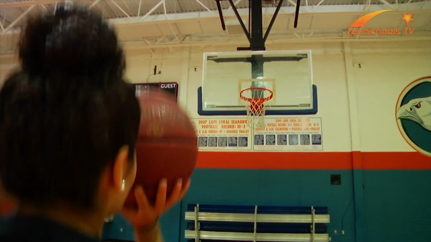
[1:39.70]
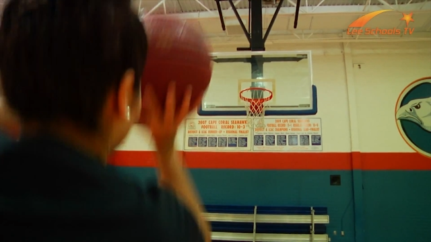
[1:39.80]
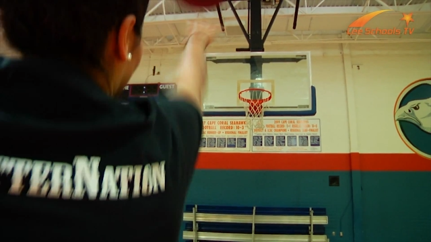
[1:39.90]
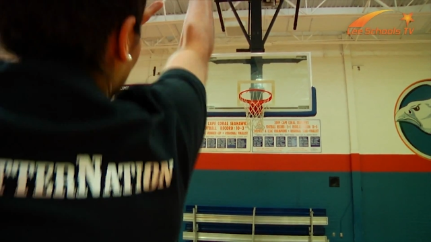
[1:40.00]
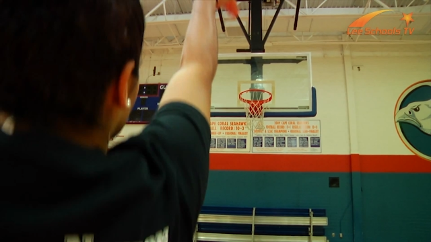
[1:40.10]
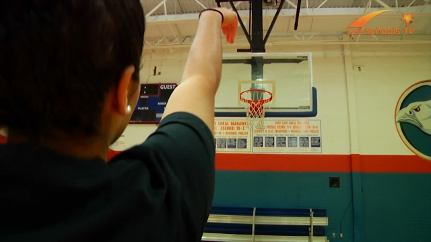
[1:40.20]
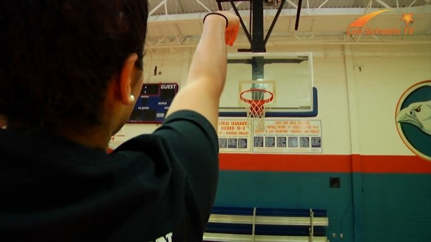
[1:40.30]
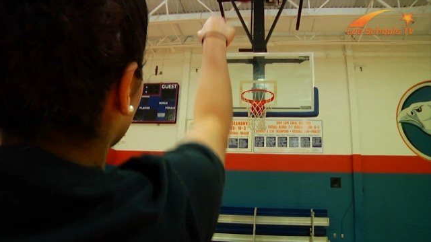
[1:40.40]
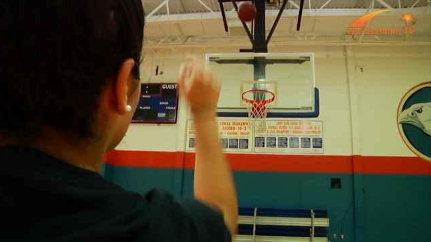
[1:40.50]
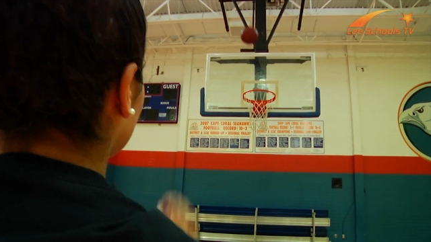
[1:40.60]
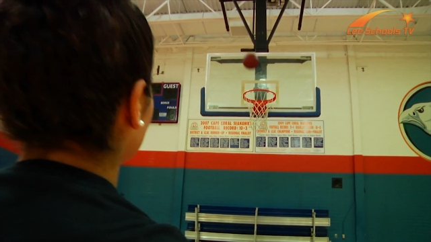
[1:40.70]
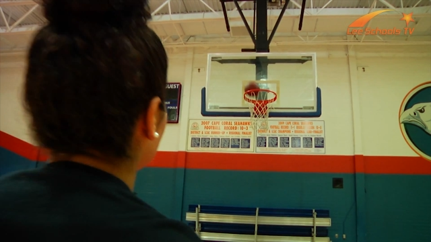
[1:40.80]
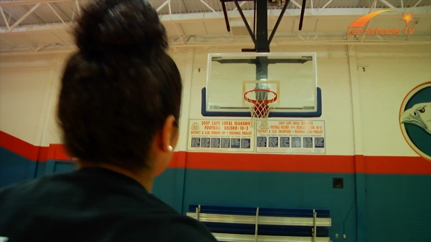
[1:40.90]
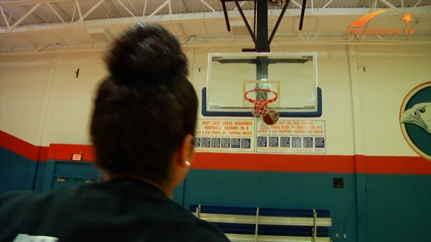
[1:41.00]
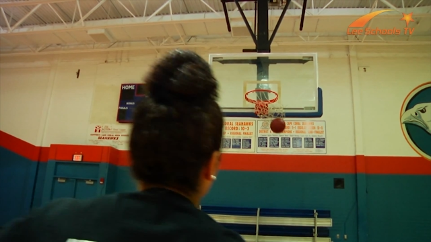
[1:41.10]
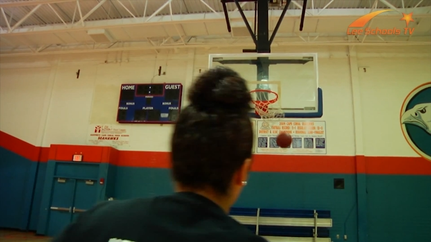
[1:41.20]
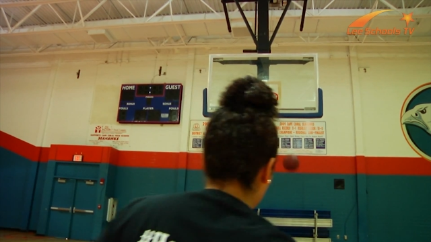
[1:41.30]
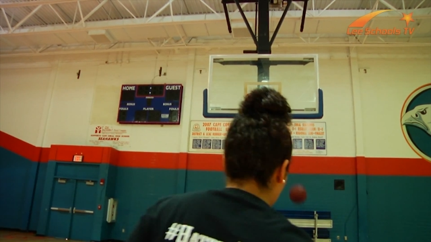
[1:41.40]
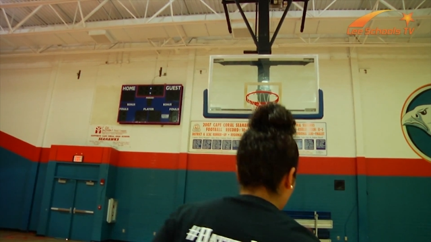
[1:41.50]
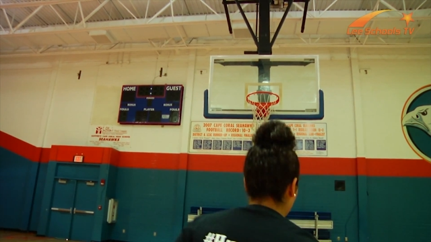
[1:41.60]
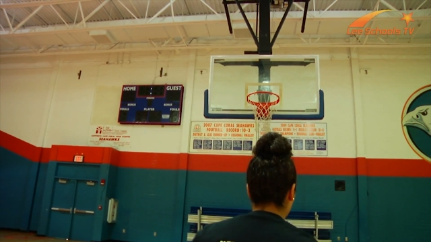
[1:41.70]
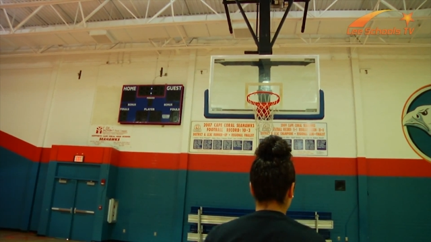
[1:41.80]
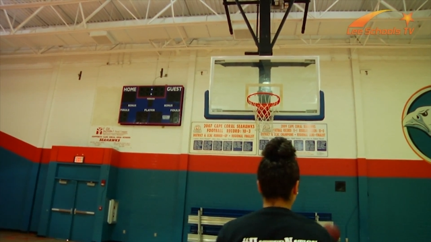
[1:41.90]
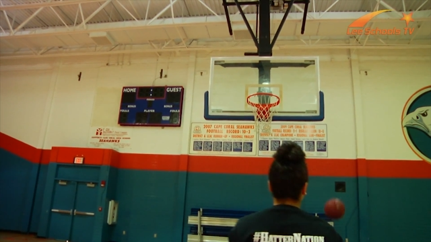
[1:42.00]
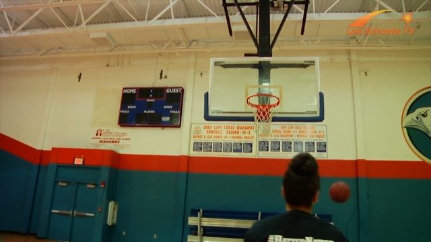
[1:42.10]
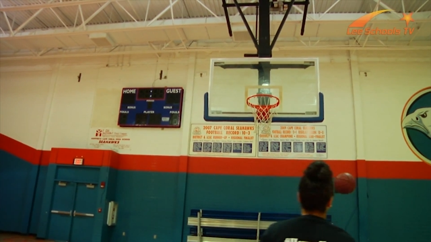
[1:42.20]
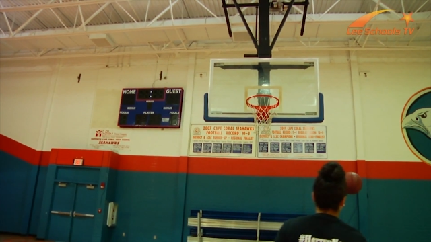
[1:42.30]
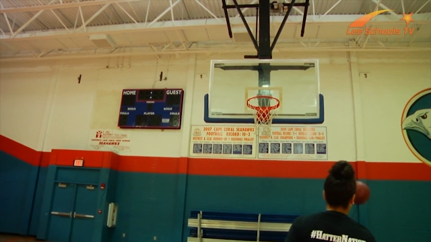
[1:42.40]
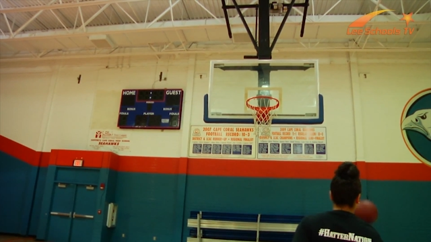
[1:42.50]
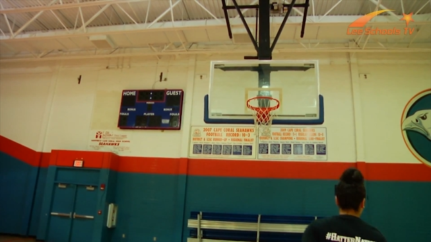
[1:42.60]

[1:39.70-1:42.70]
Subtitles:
No face is visible, so there are no lips to read.